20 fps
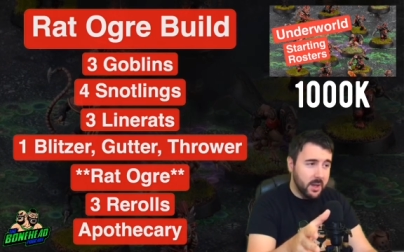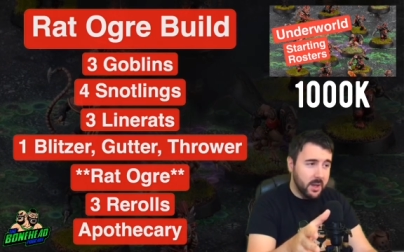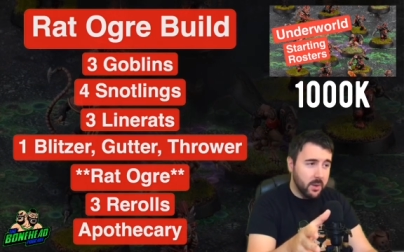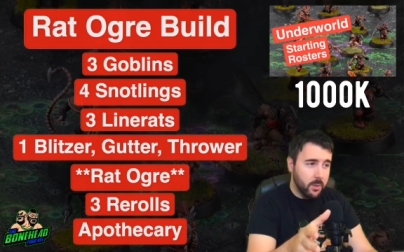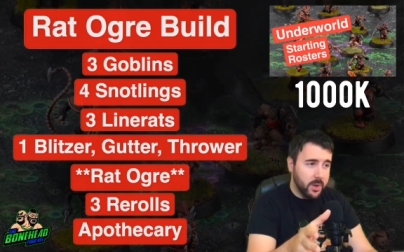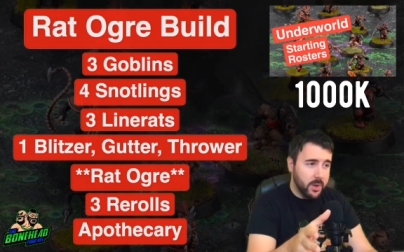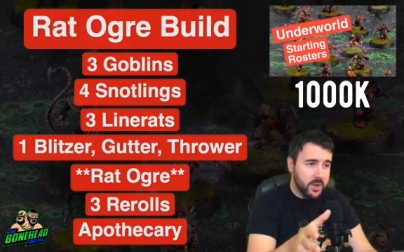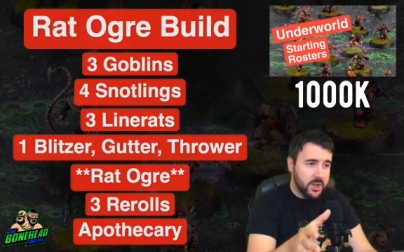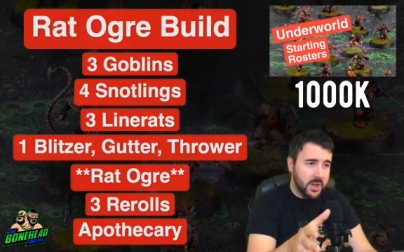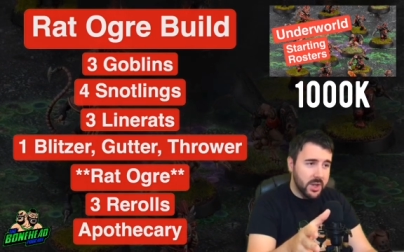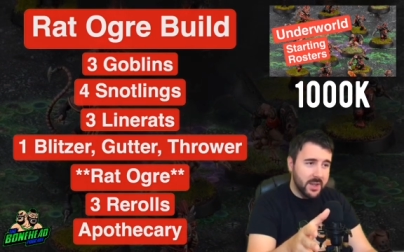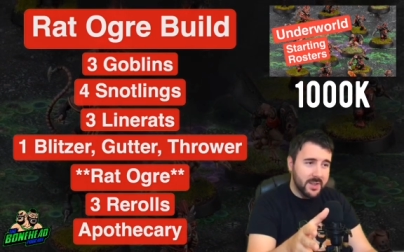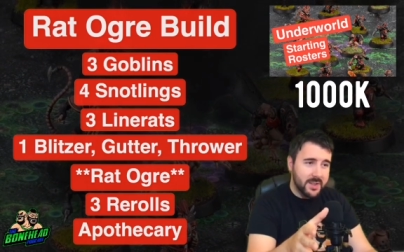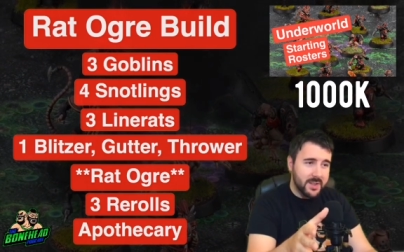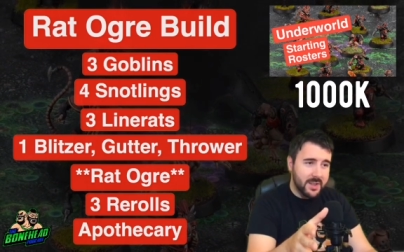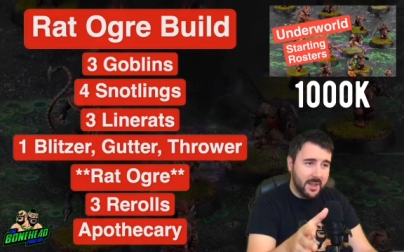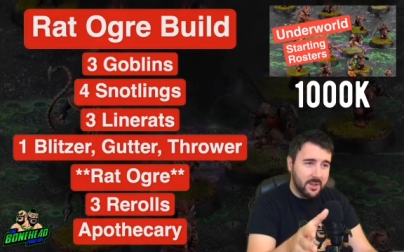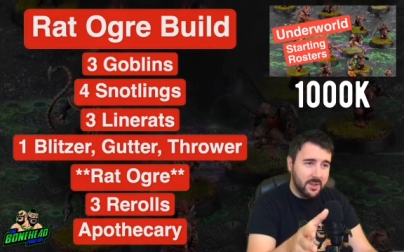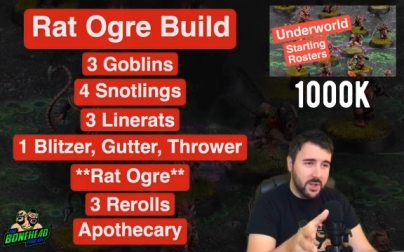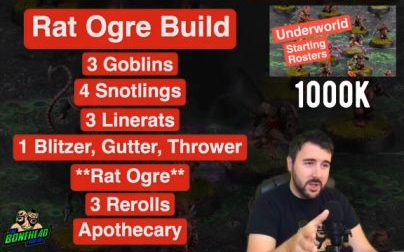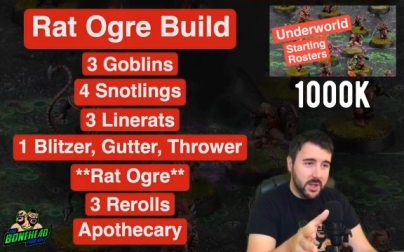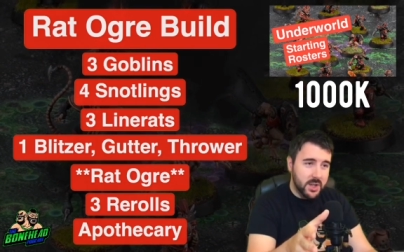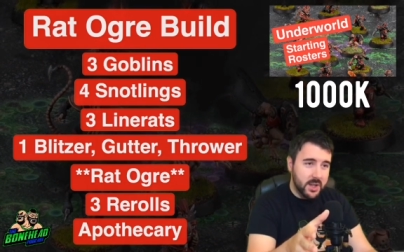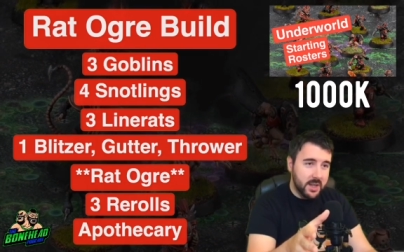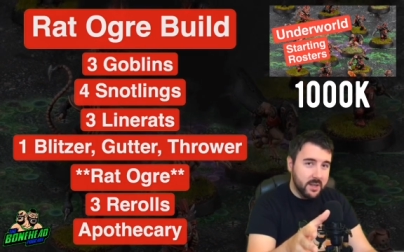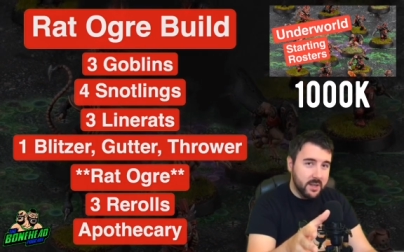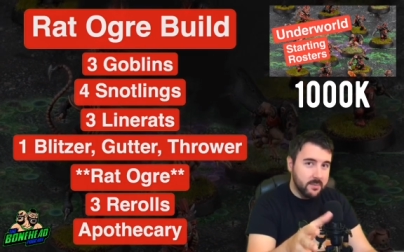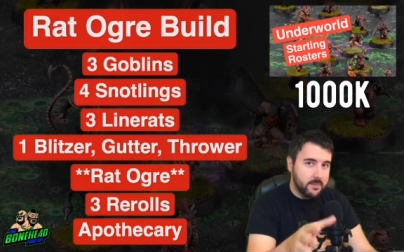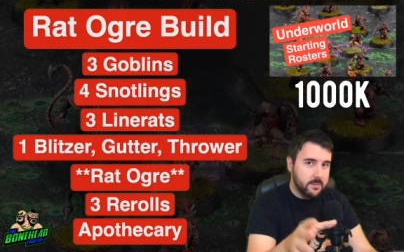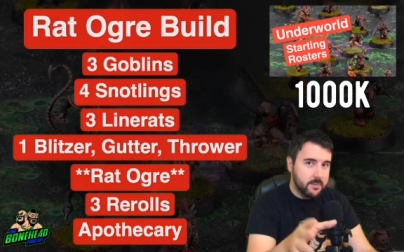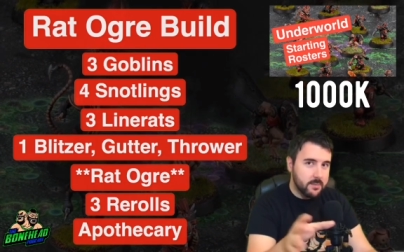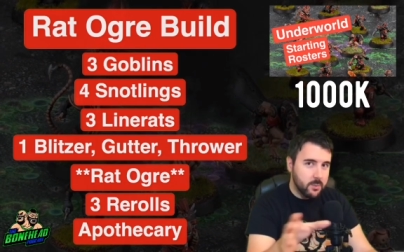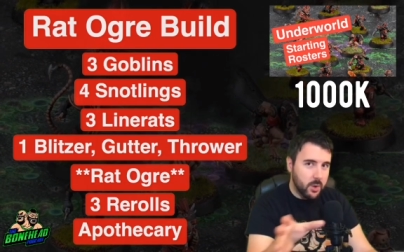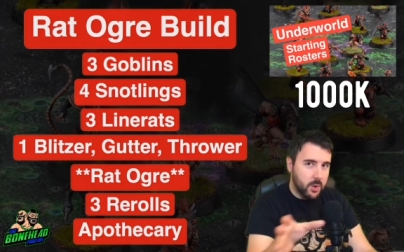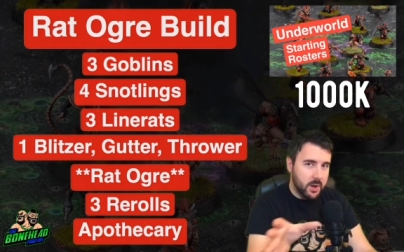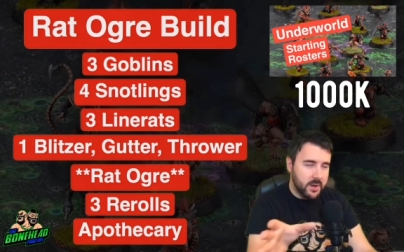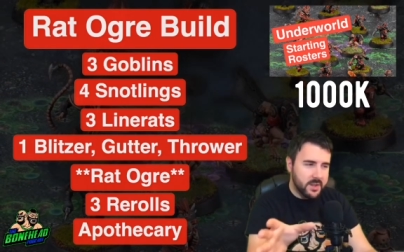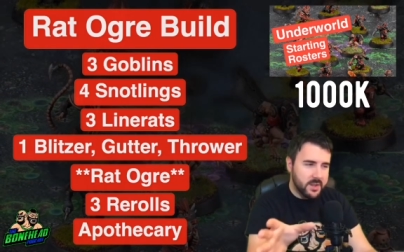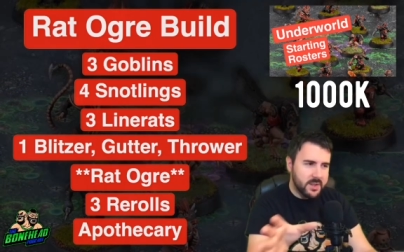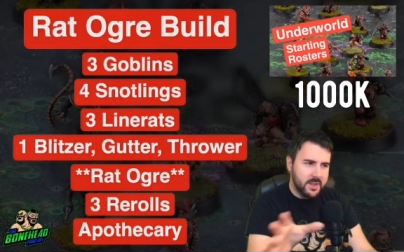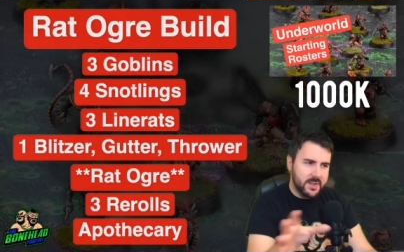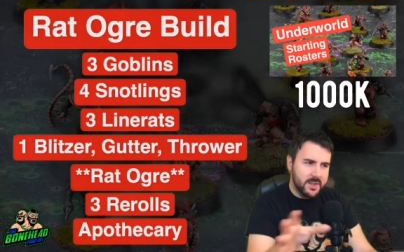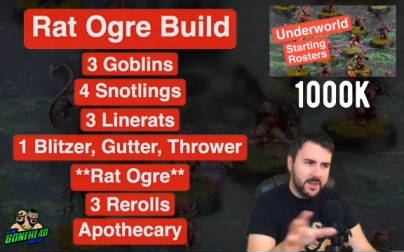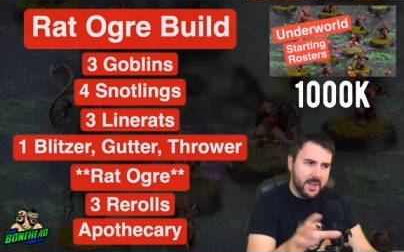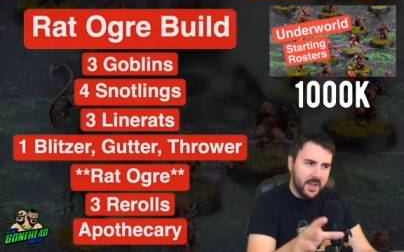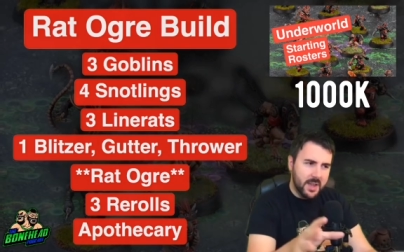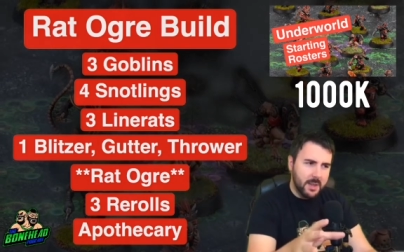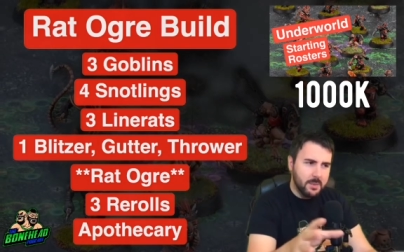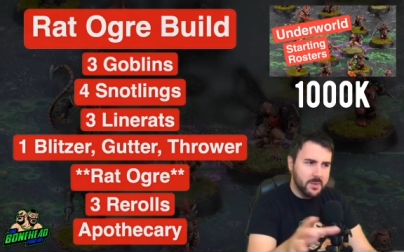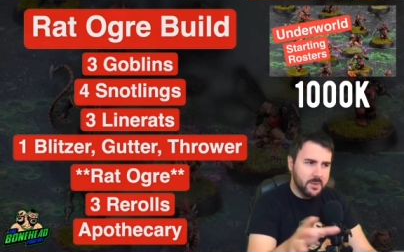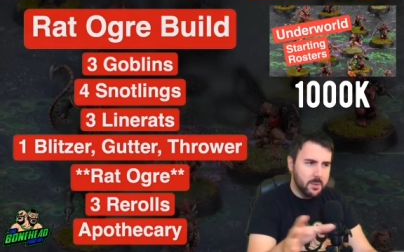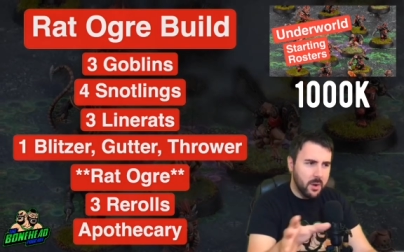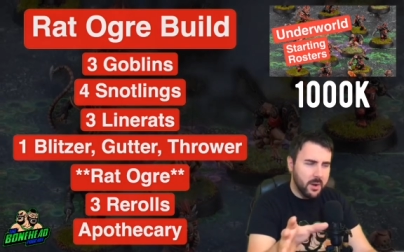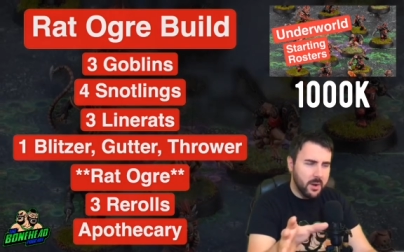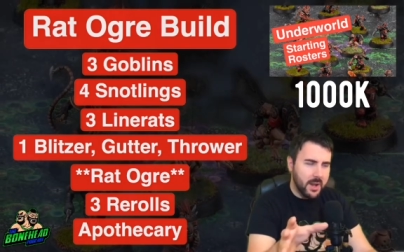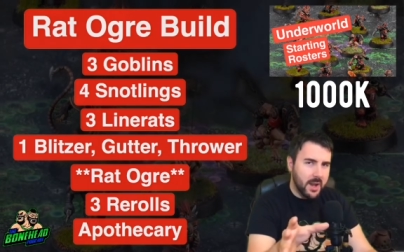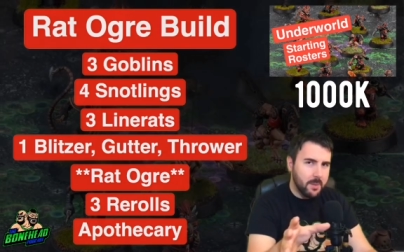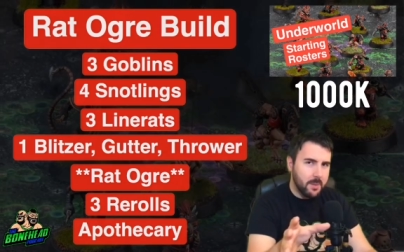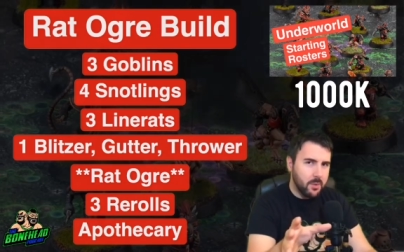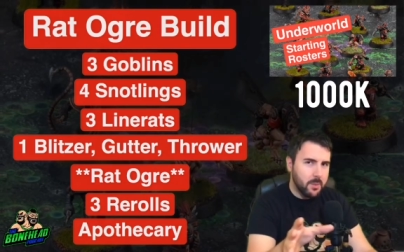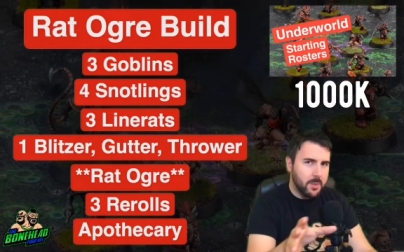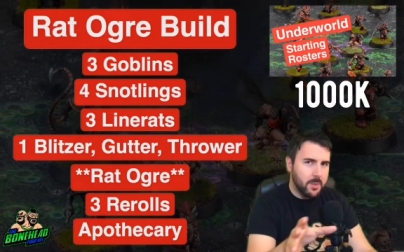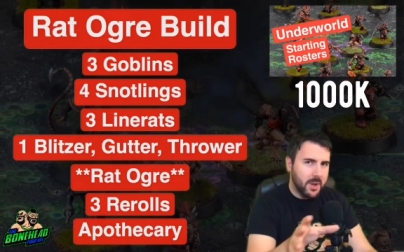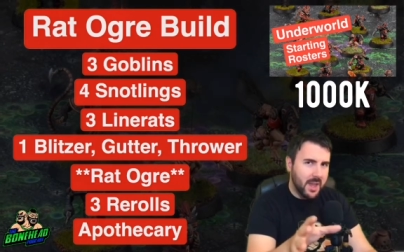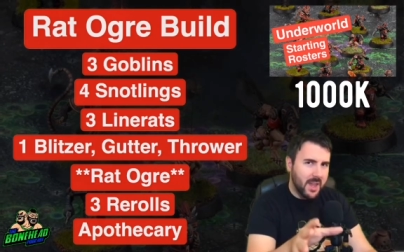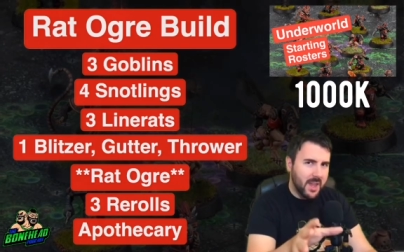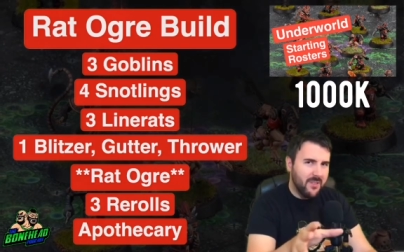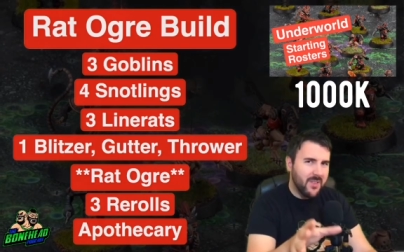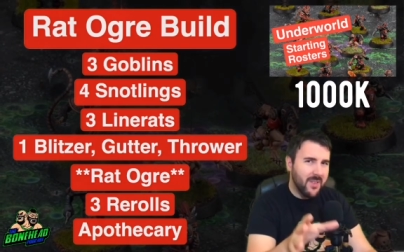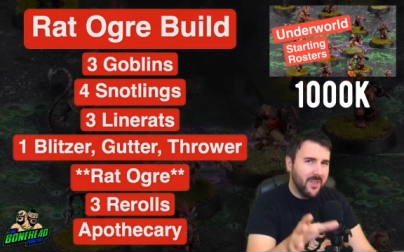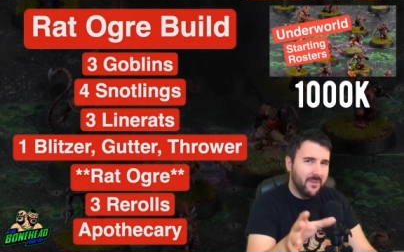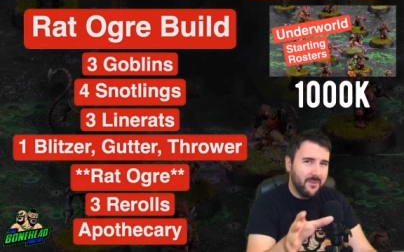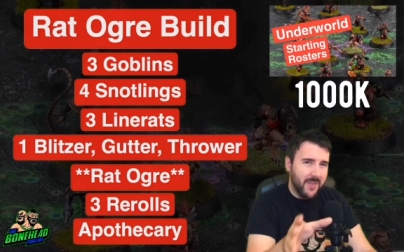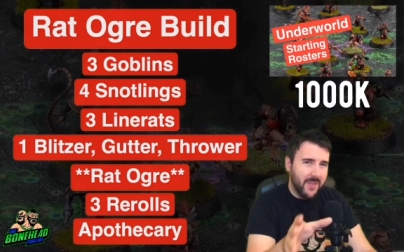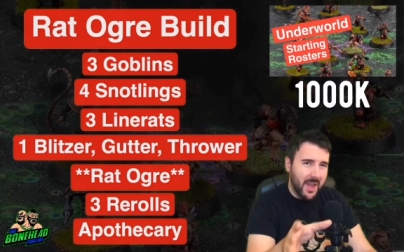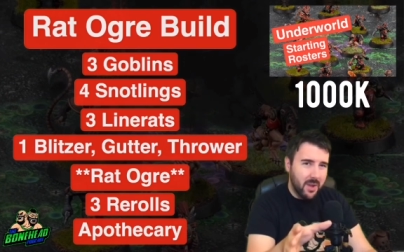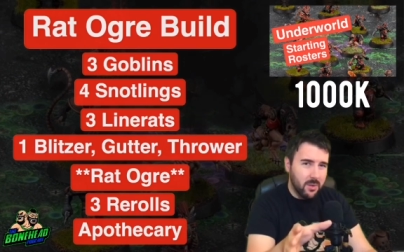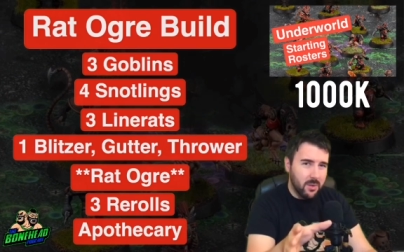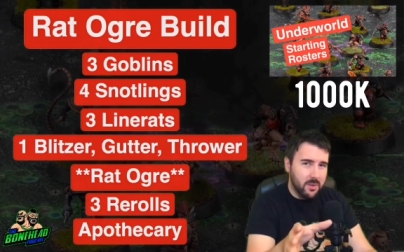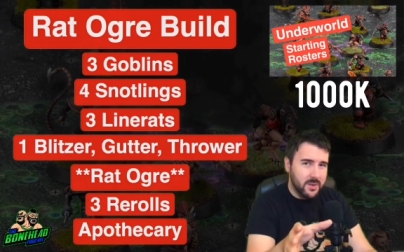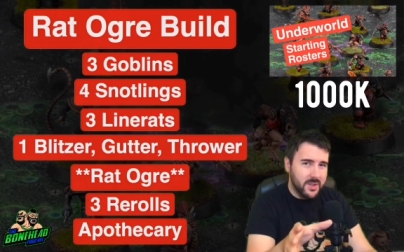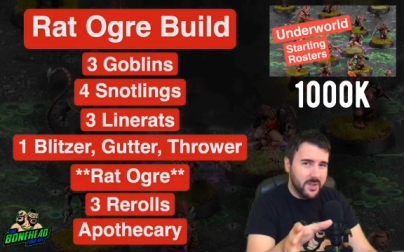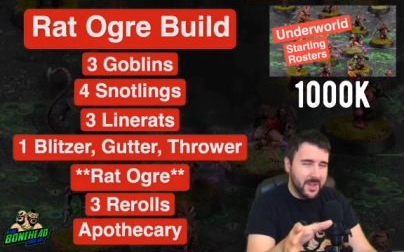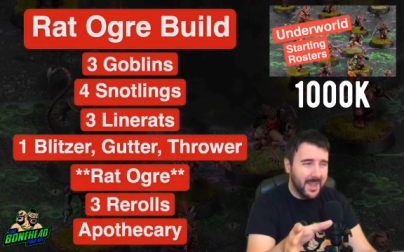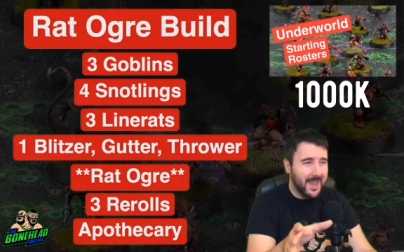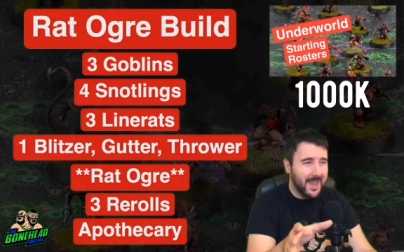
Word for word: which essentially works the same as Wild Animal, but if it fails,